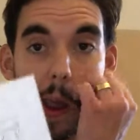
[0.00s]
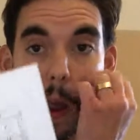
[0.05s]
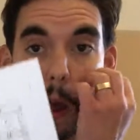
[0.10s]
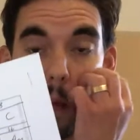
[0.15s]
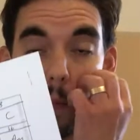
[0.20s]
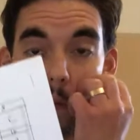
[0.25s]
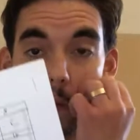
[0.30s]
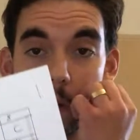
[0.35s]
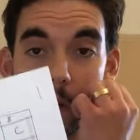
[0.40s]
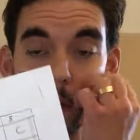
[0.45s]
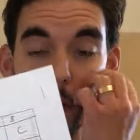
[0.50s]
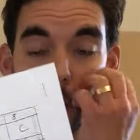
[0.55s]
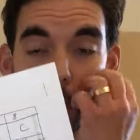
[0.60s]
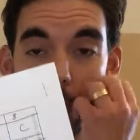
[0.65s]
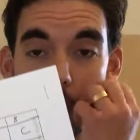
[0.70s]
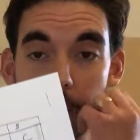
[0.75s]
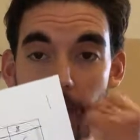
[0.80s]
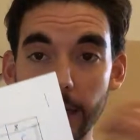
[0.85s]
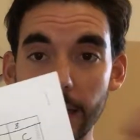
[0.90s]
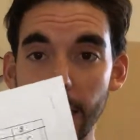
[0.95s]
I'll be
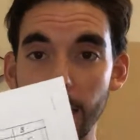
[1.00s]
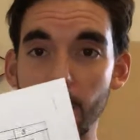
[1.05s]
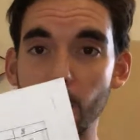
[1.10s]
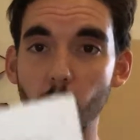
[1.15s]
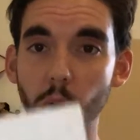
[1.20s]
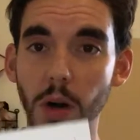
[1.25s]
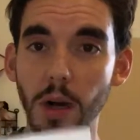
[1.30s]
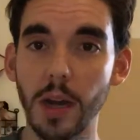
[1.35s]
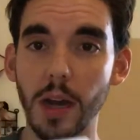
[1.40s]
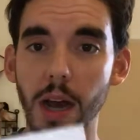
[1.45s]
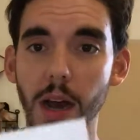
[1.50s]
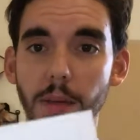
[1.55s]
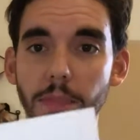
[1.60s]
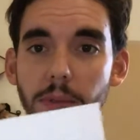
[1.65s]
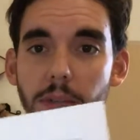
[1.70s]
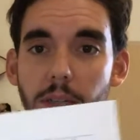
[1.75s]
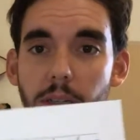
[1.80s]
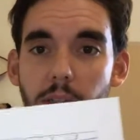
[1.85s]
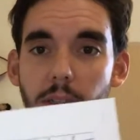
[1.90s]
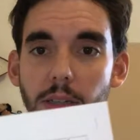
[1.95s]
handing out more
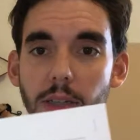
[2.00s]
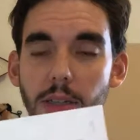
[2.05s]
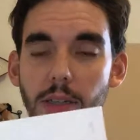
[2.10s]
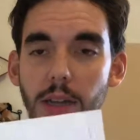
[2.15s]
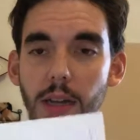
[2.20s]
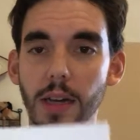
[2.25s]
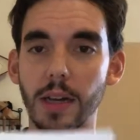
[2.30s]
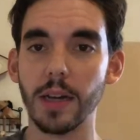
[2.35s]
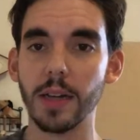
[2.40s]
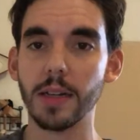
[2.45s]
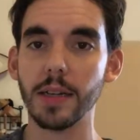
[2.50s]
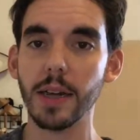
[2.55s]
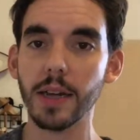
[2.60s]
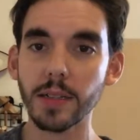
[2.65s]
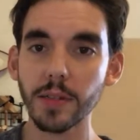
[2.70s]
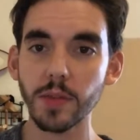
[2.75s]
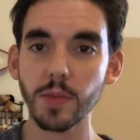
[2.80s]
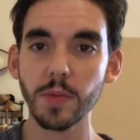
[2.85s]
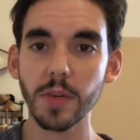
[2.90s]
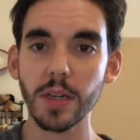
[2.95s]
copies
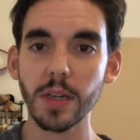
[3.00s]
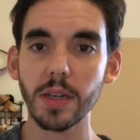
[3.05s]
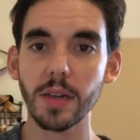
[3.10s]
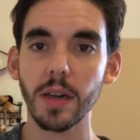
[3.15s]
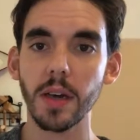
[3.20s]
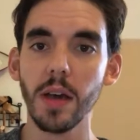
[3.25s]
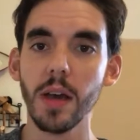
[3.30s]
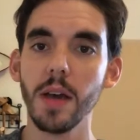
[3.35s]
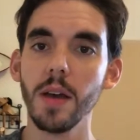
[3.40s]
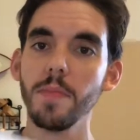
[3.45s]
next week,